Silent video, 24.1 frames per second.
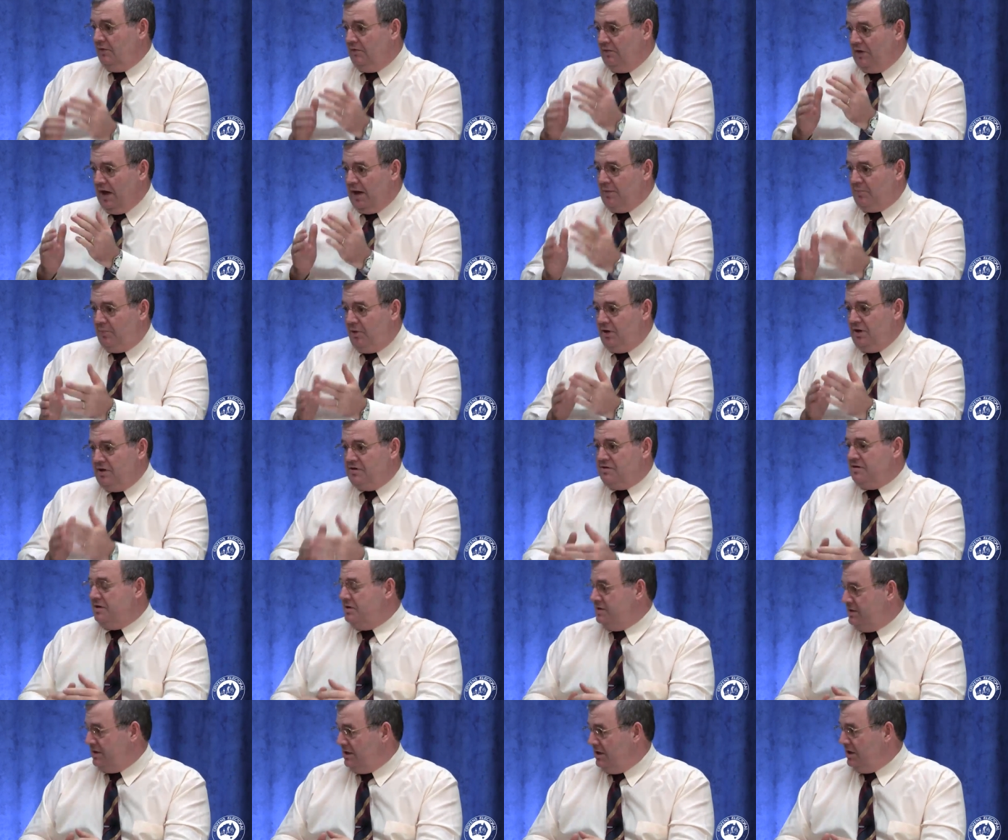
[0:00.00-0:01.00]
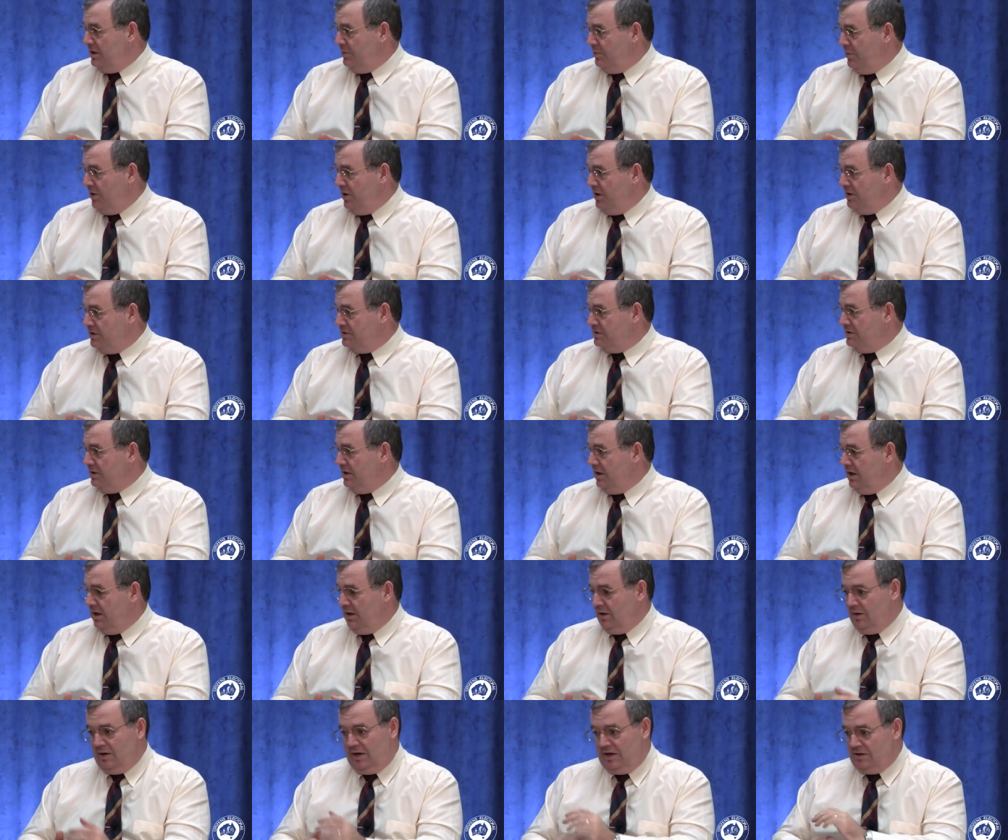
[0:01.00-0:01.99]
That policy is a killer policy
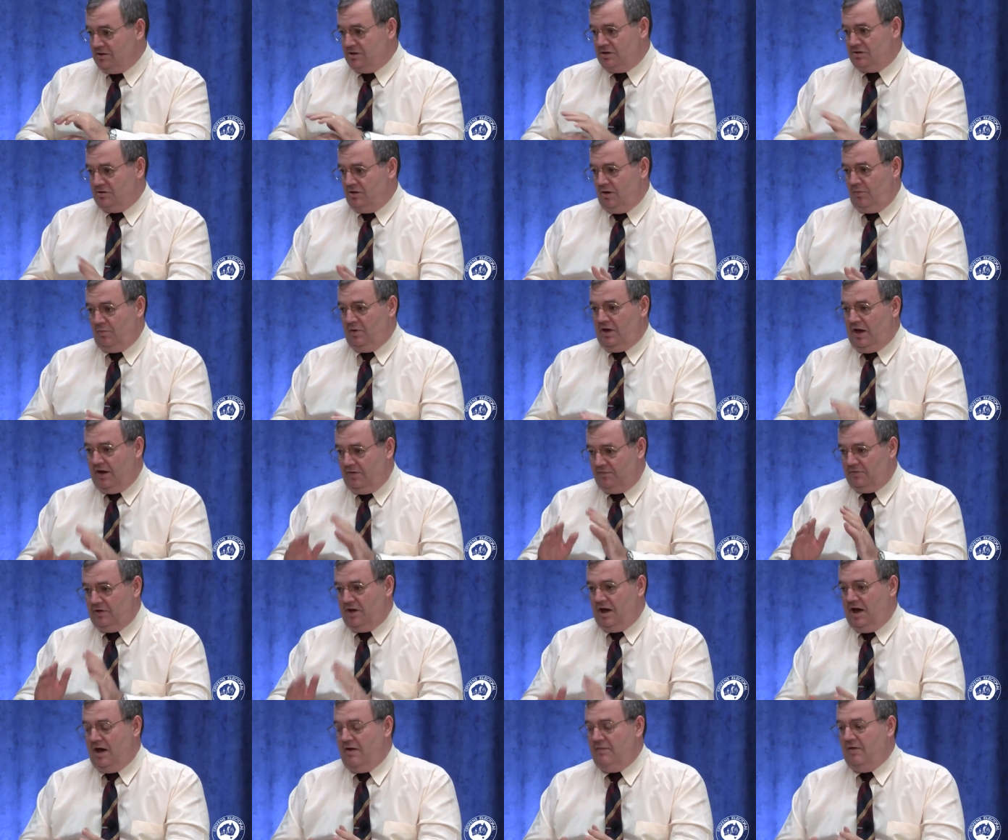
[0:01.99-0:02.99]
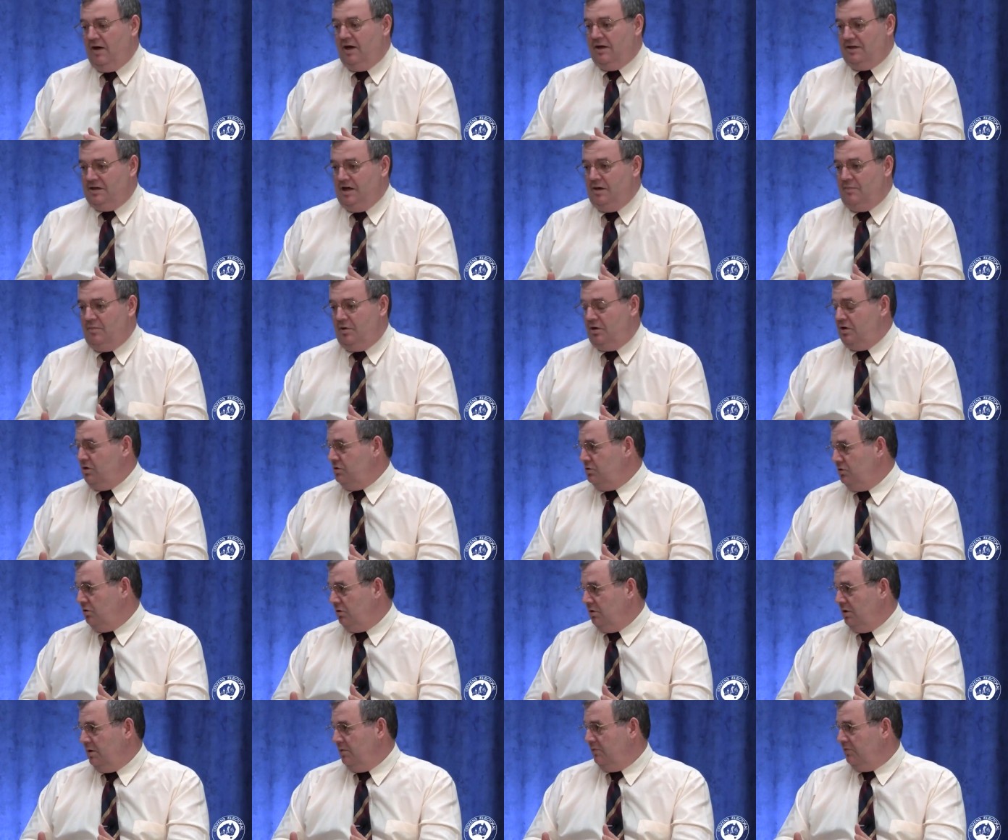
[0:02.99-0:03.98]
and it has to stop. We have to have a debt
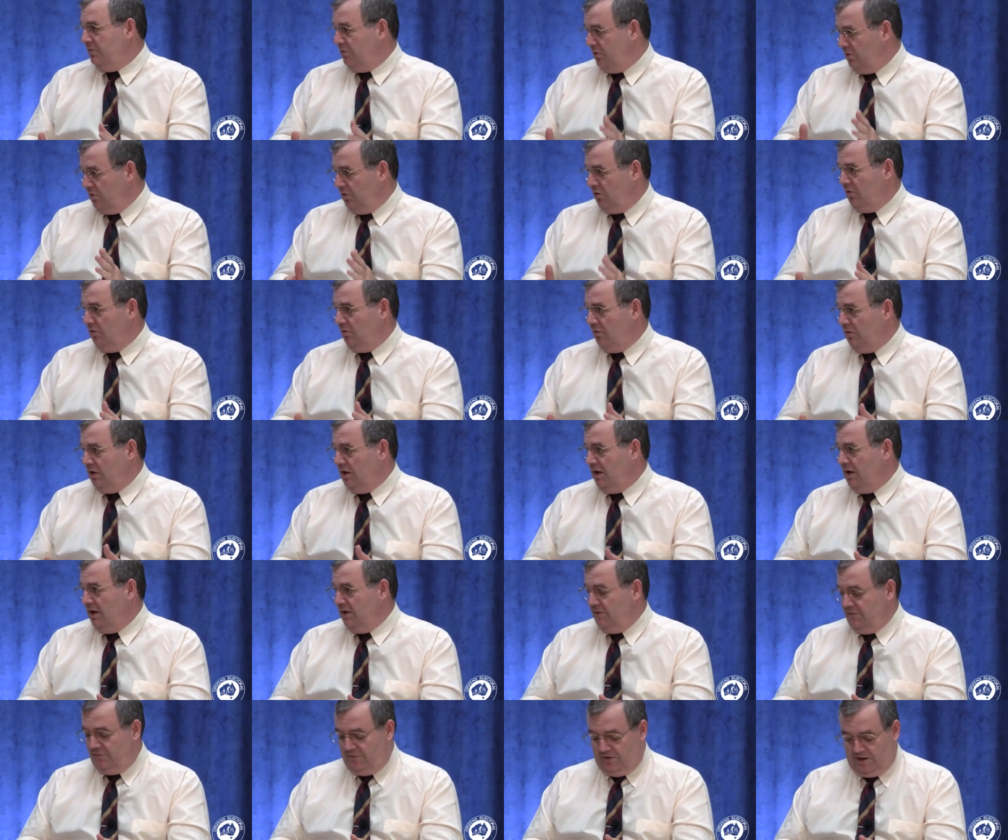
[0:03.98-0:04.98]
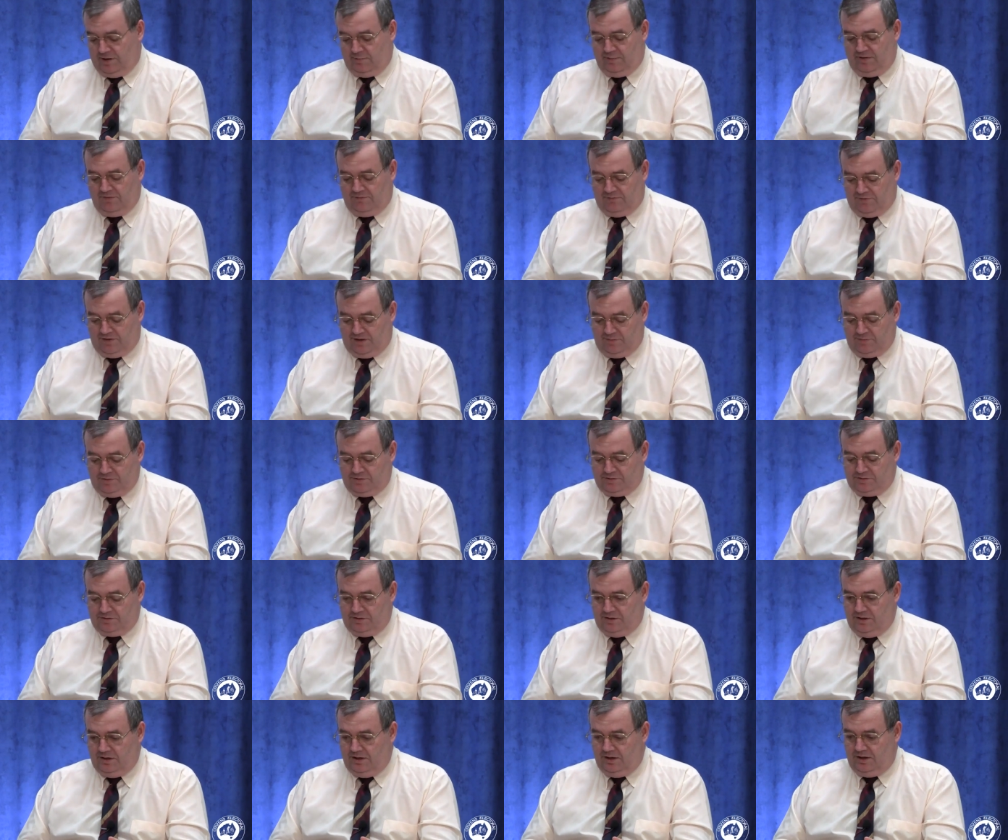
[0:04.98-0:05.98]
moratorium for all family
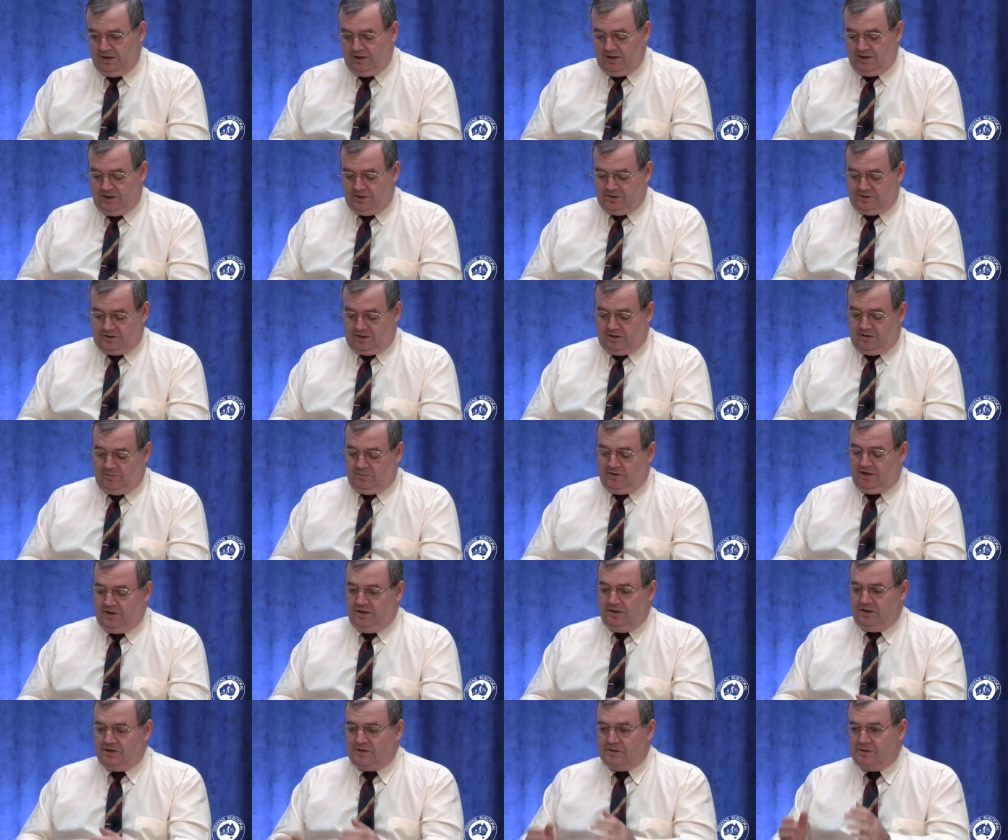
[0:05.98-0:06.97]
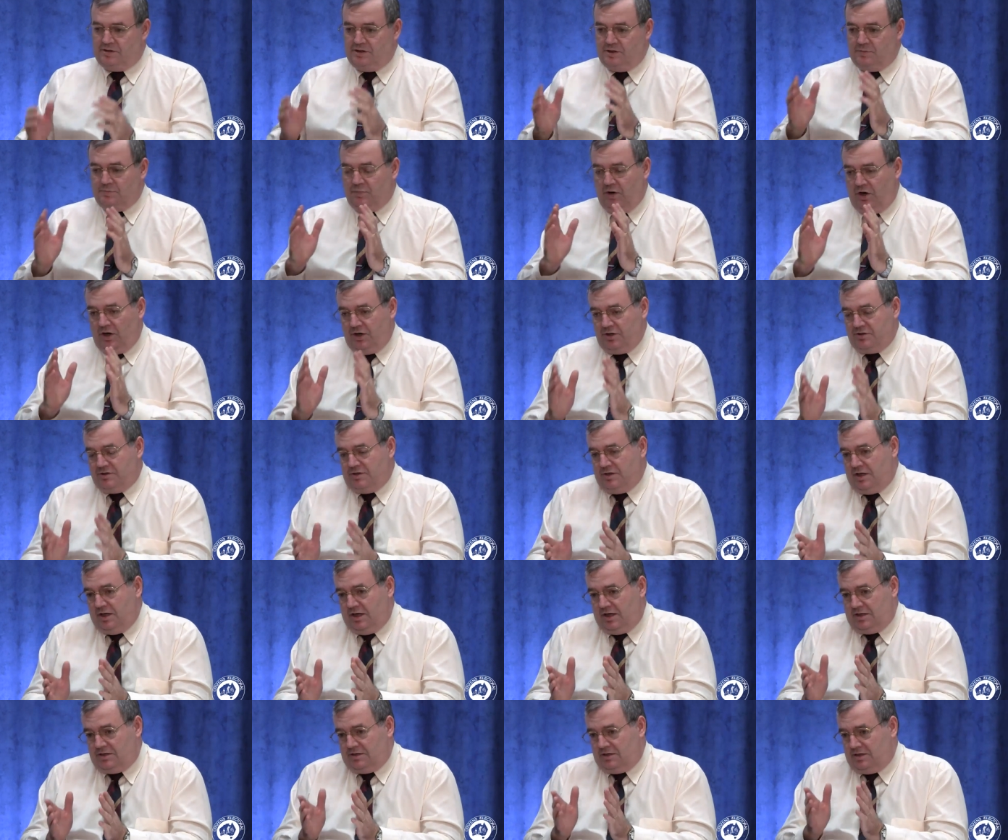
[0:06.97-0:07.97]
farmers. So, I mean, this, this policy
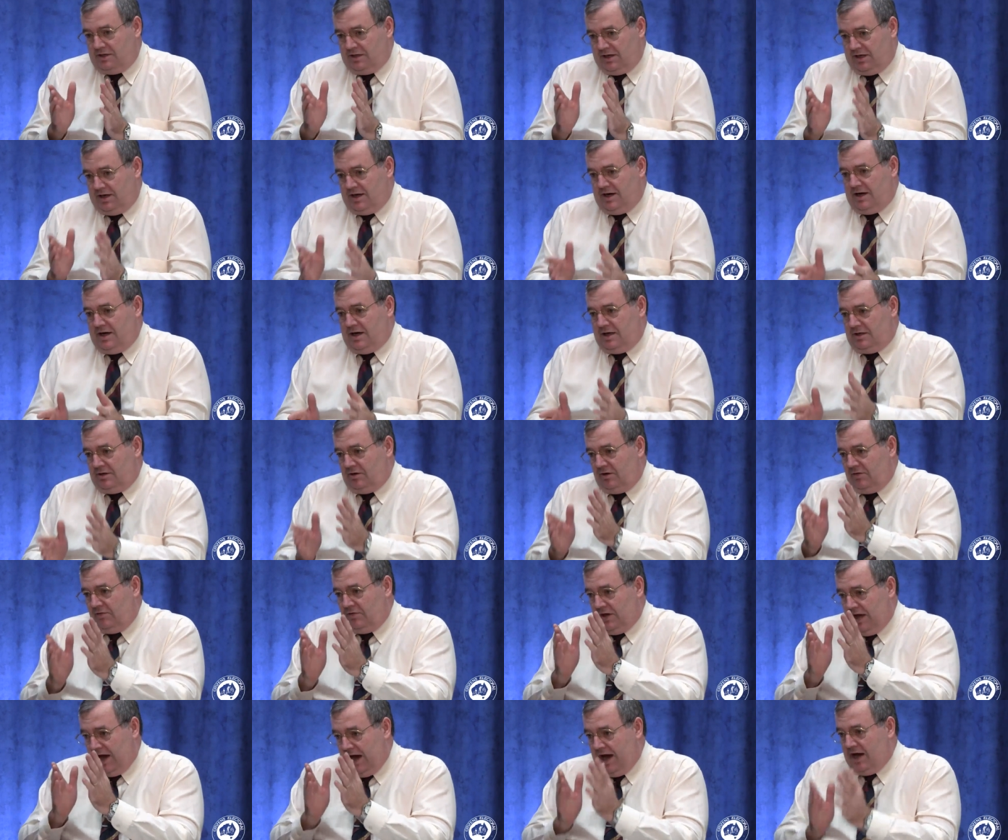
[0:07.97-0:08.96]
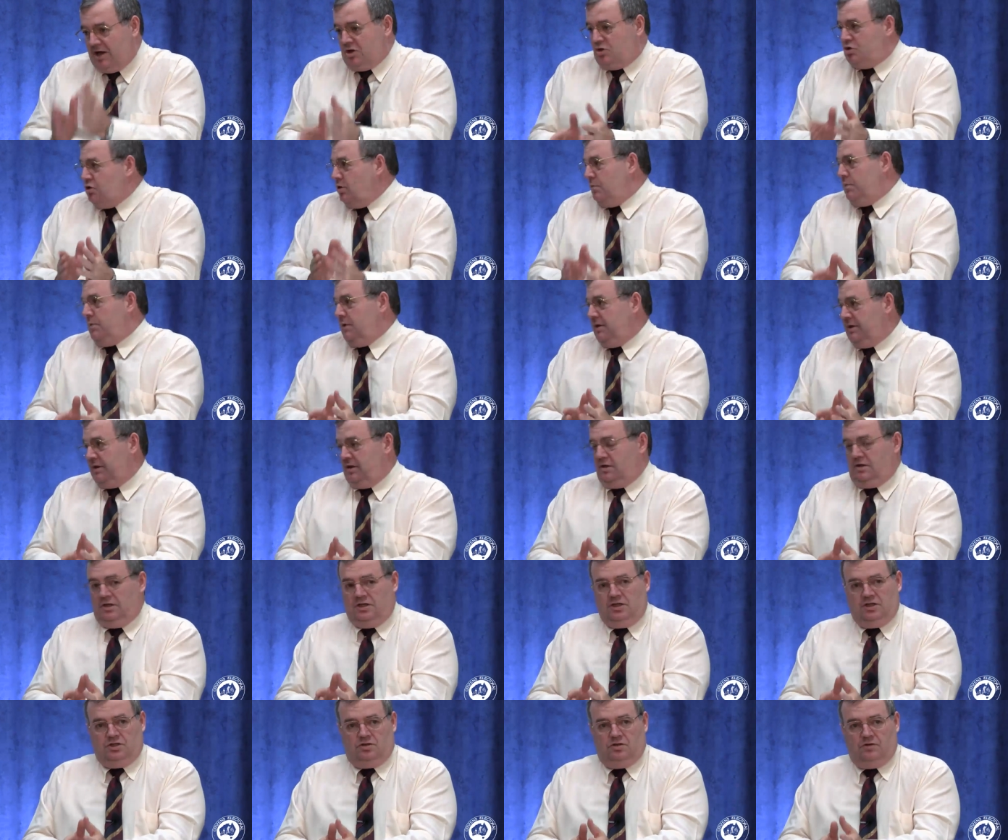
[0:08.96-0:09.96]
gets to the heart of the actual
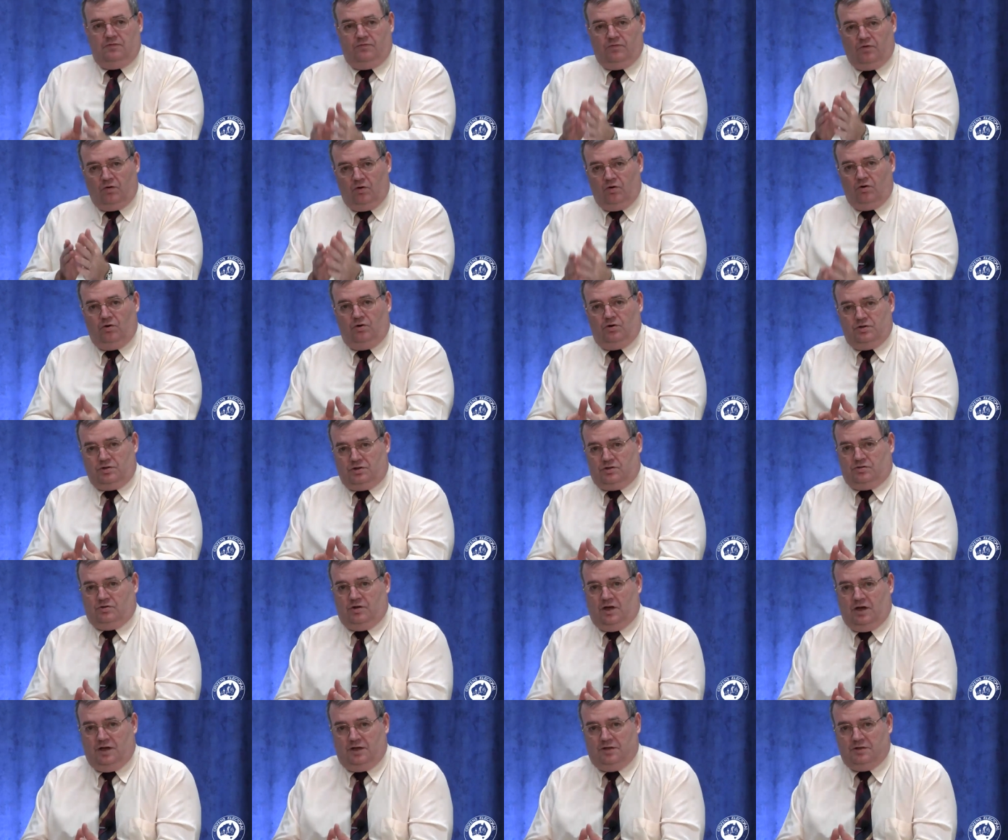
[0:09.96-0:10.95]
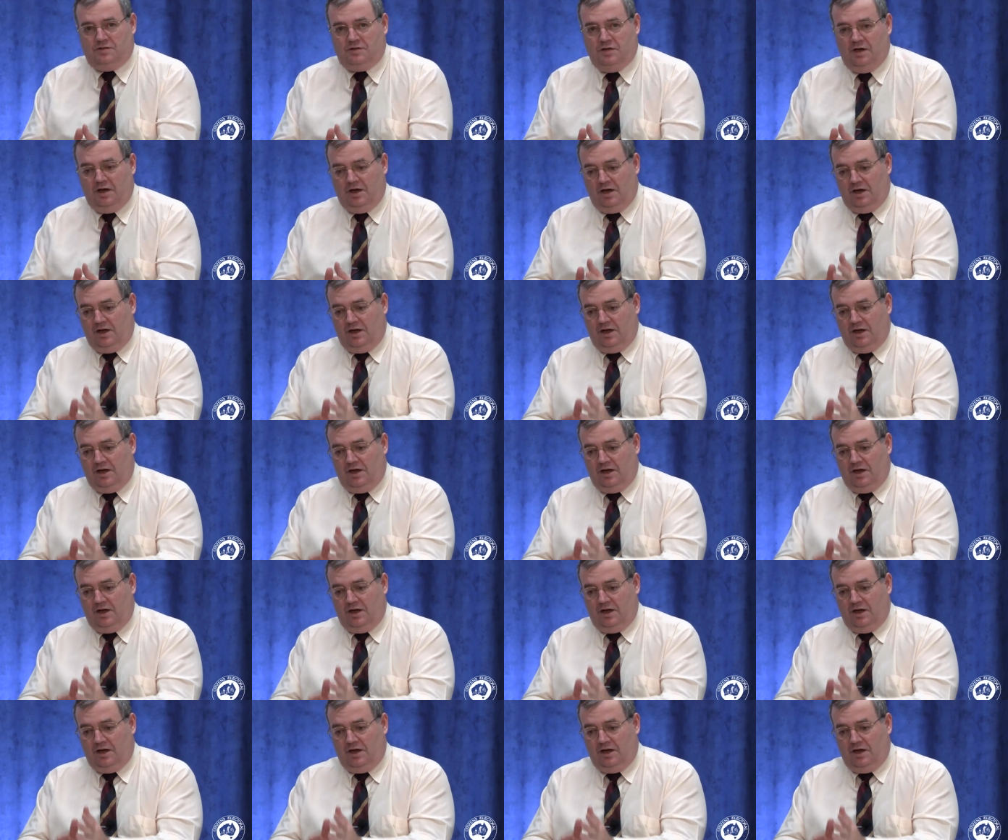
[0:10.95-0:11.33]
political issue for all Australians.